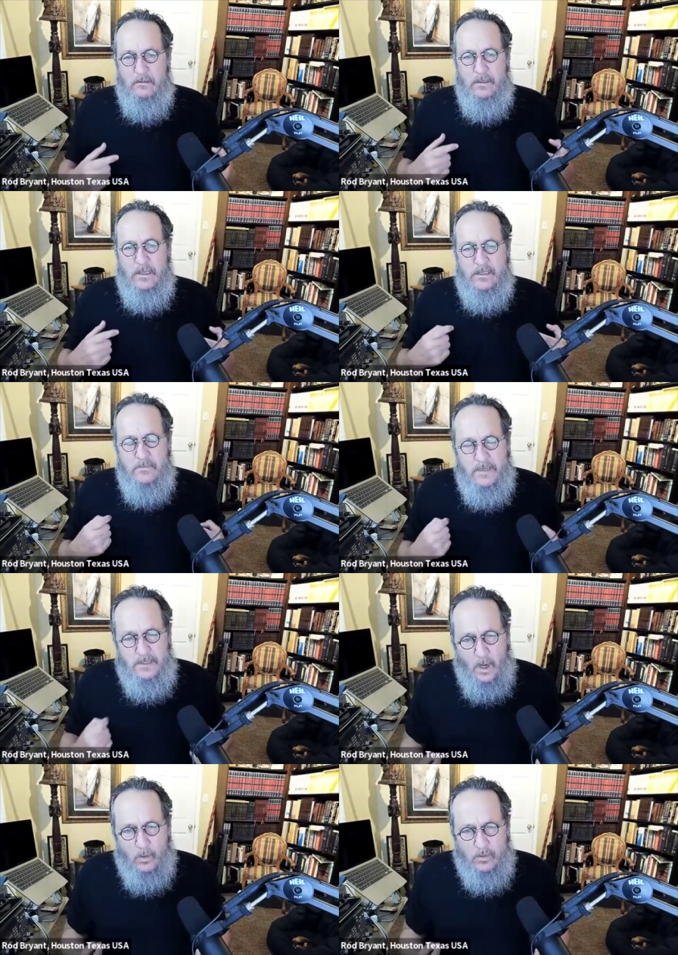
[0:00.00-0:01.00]
his
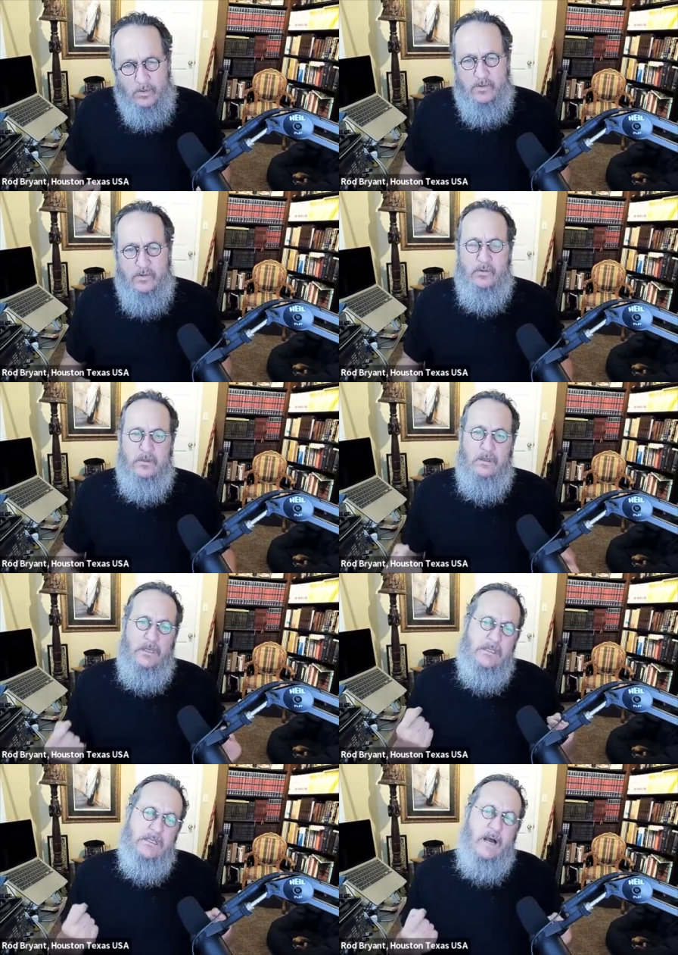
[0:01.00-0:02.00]
midot
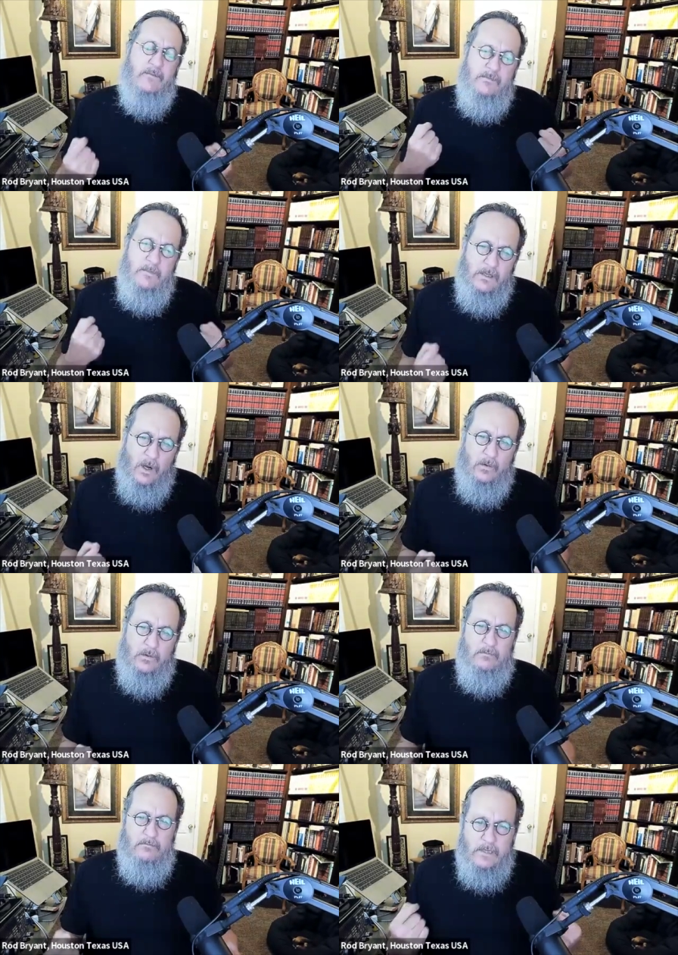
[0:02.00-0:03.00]
Esav's midot,
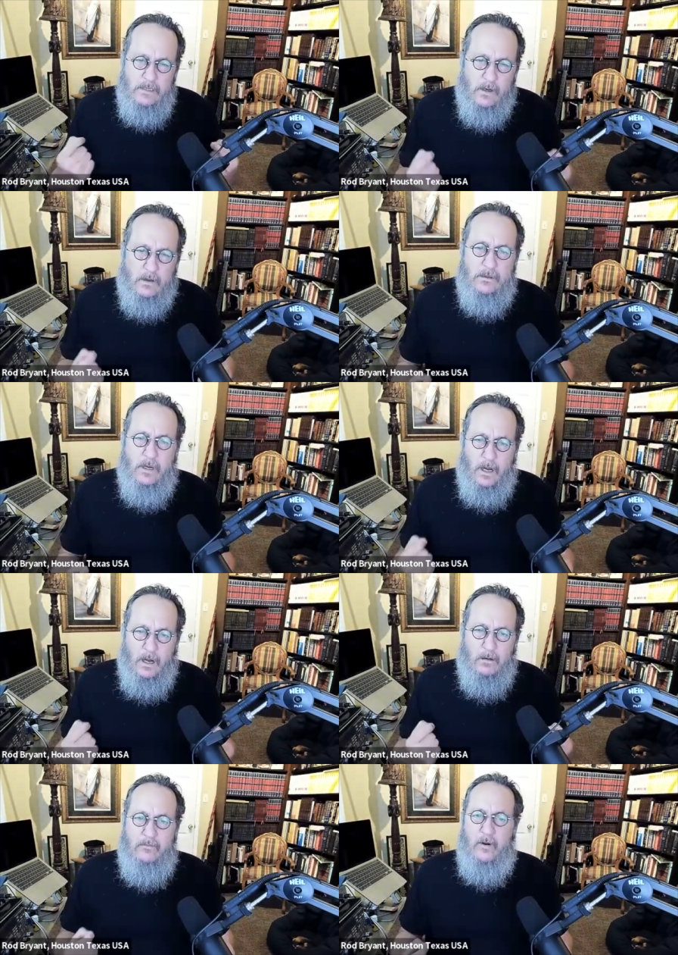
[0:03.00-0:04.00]
the midot
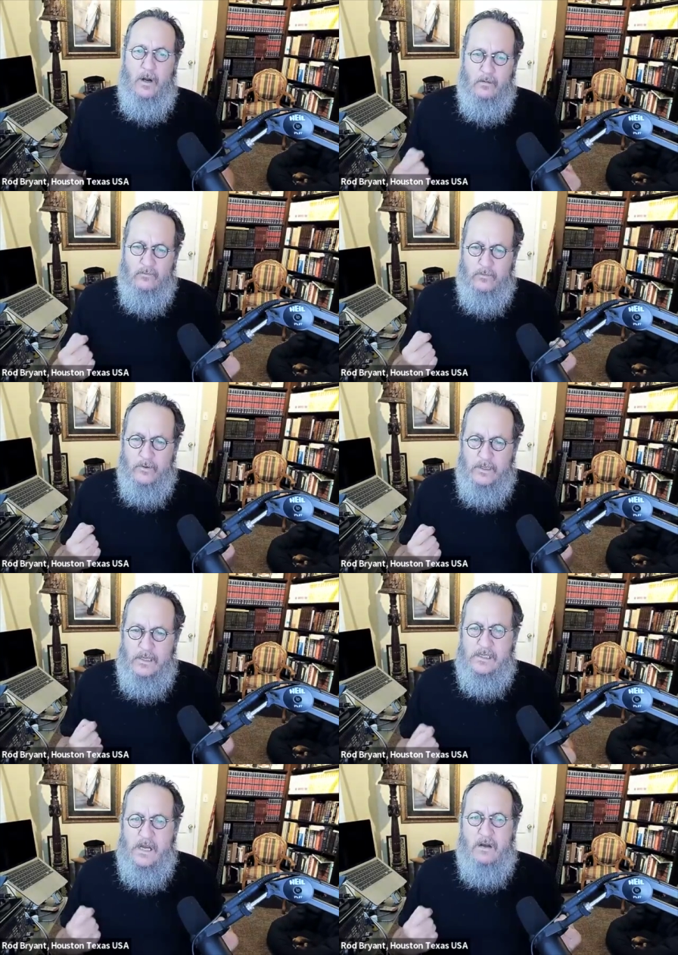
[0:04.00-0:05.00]
of, of the
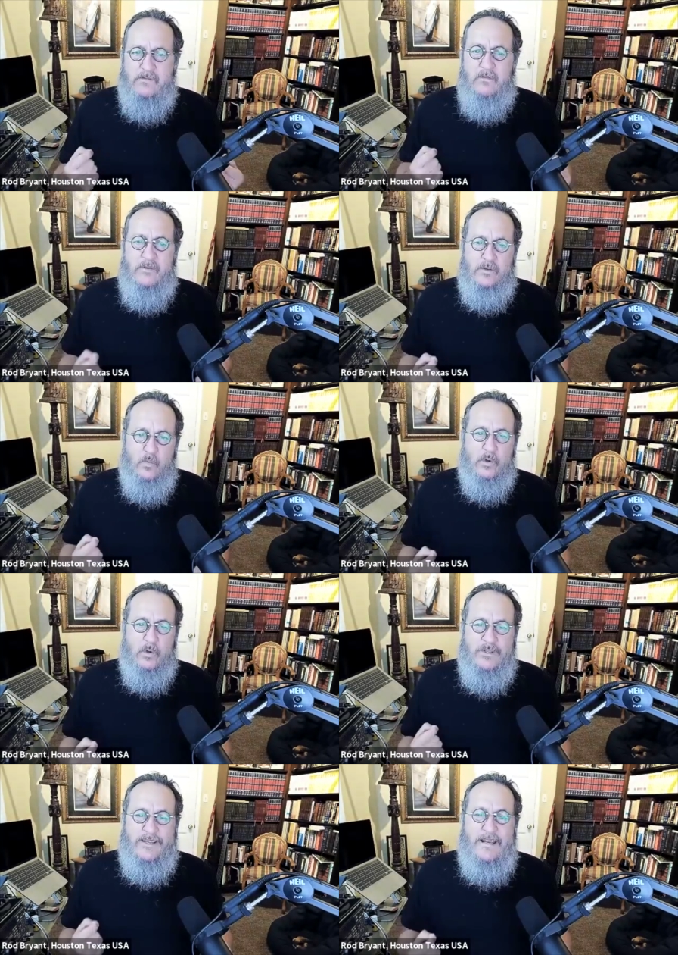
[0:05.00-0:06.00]
Esav's of this
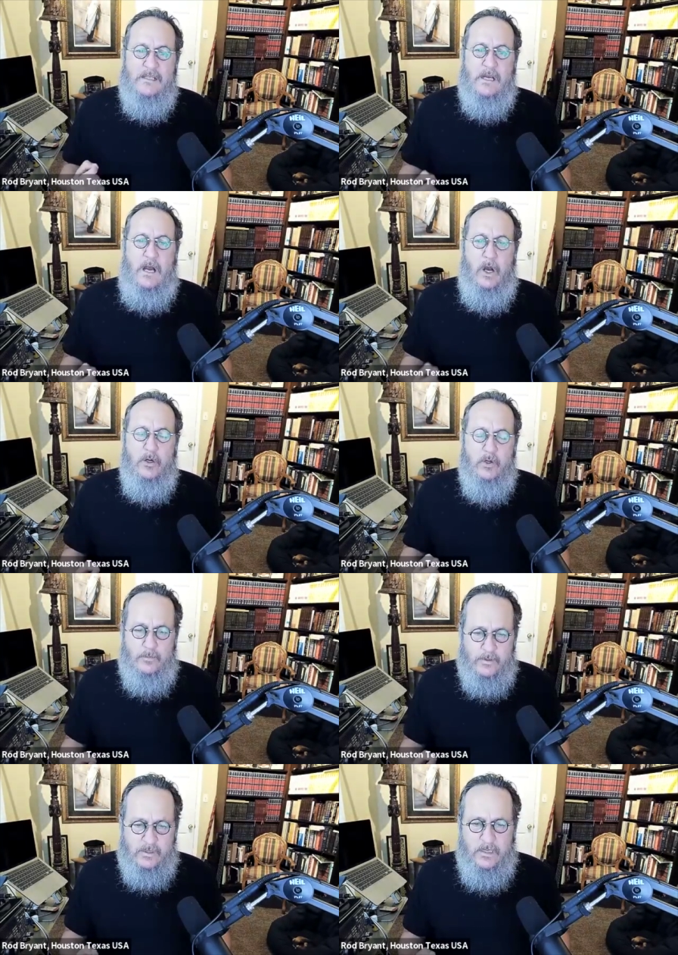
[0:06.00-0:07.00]
world today is
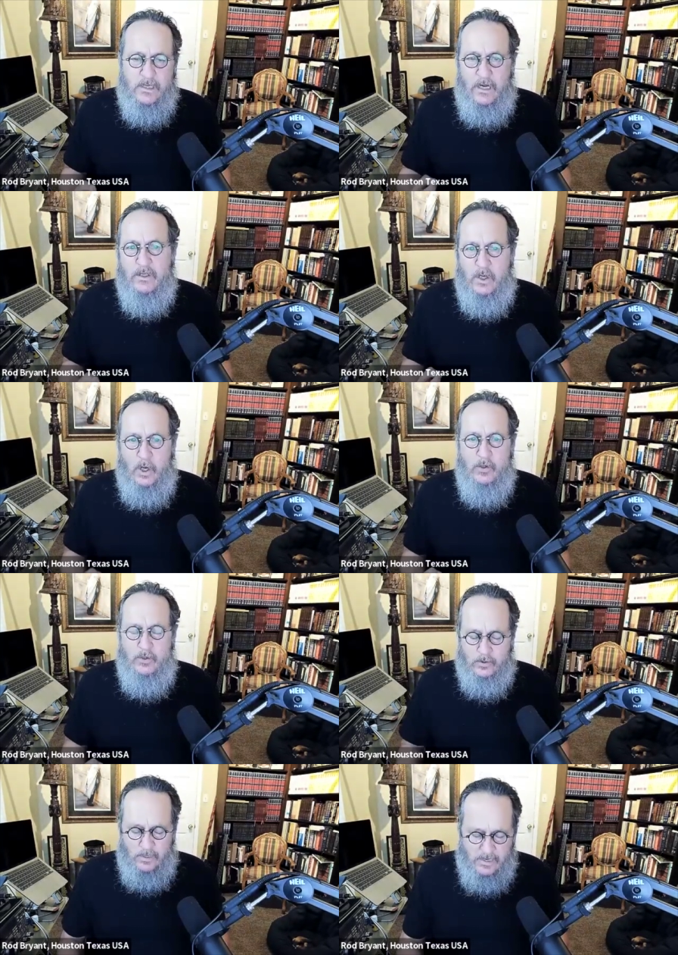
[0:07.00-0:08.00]
100%
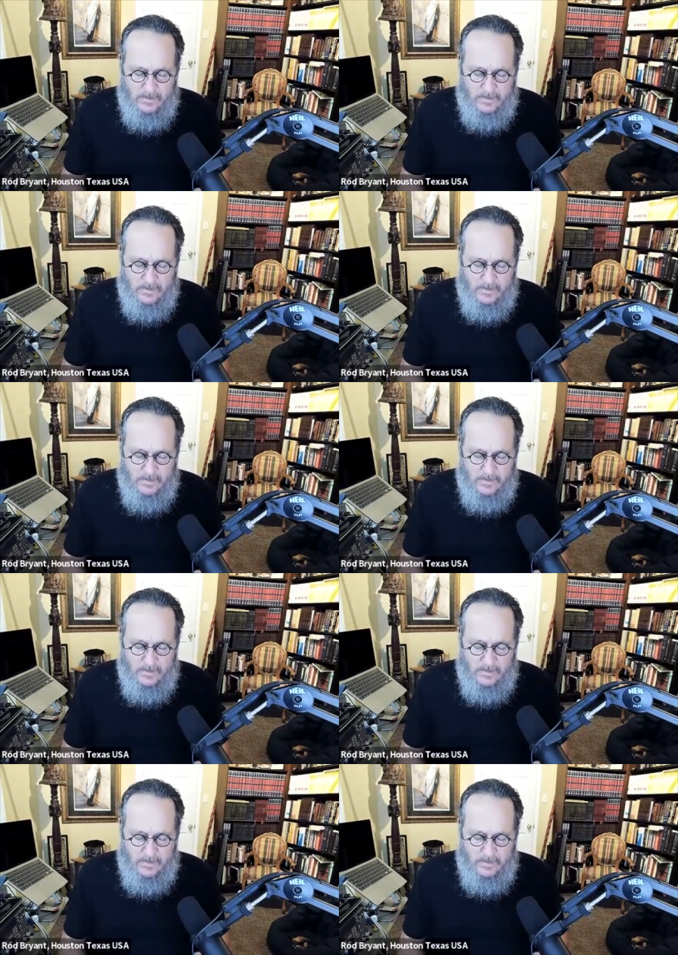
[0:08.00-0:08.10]
unkosher.